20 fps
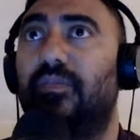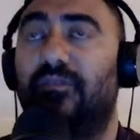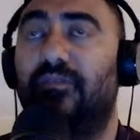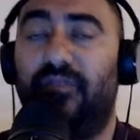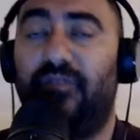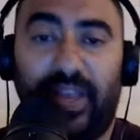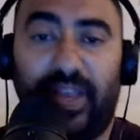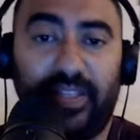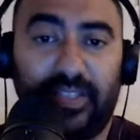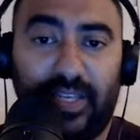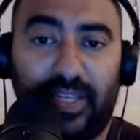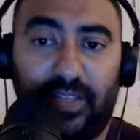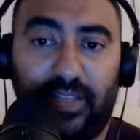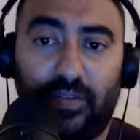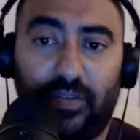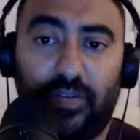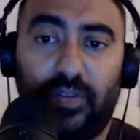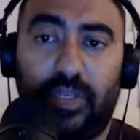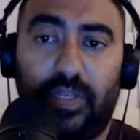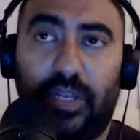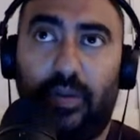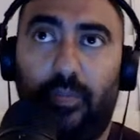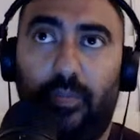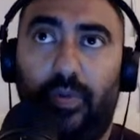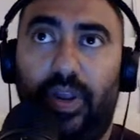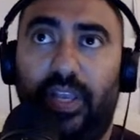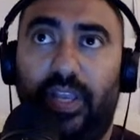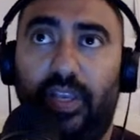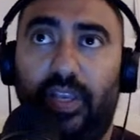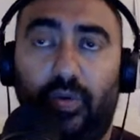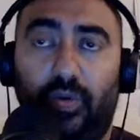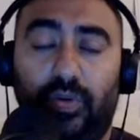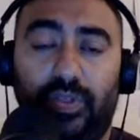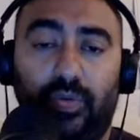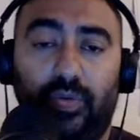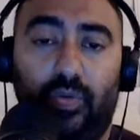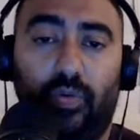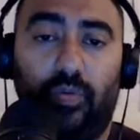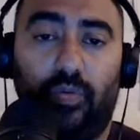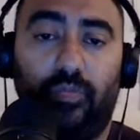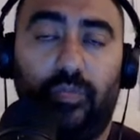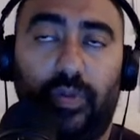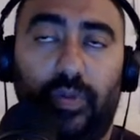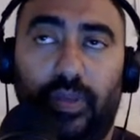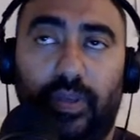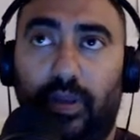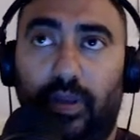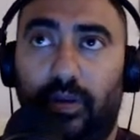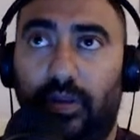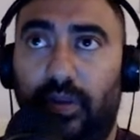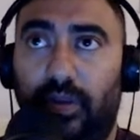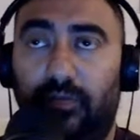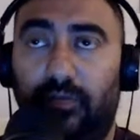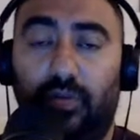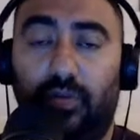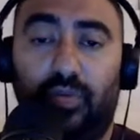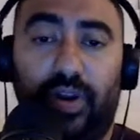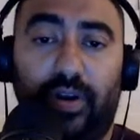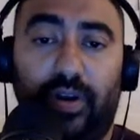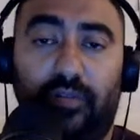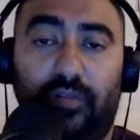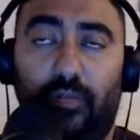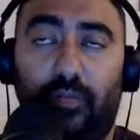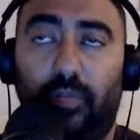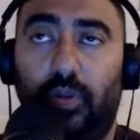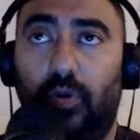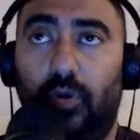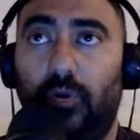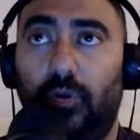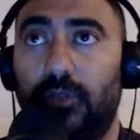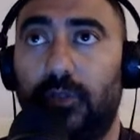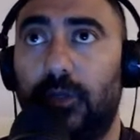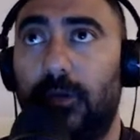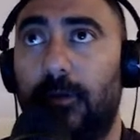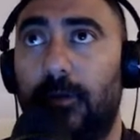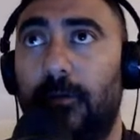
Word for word: Fans get to celebrate you as well. You know, give you a round of applause.